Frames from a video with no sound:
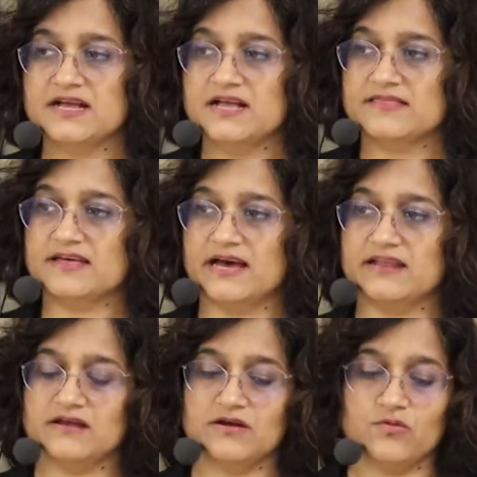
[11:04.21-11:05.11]
that
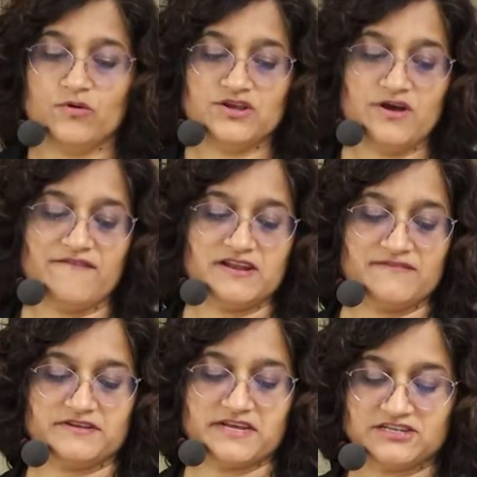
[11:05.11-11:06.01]
when you have an
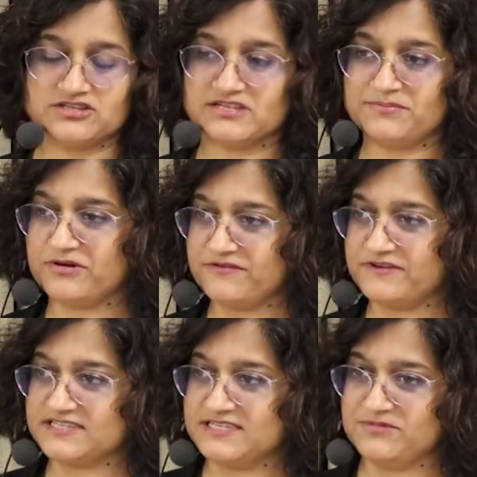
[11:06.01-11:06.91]
evidentially perfect
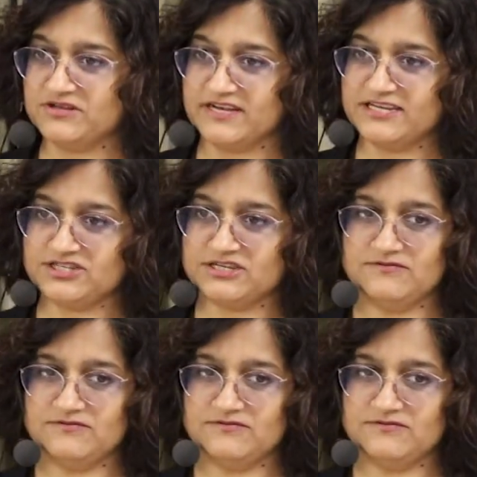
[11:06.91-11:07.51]
simulation,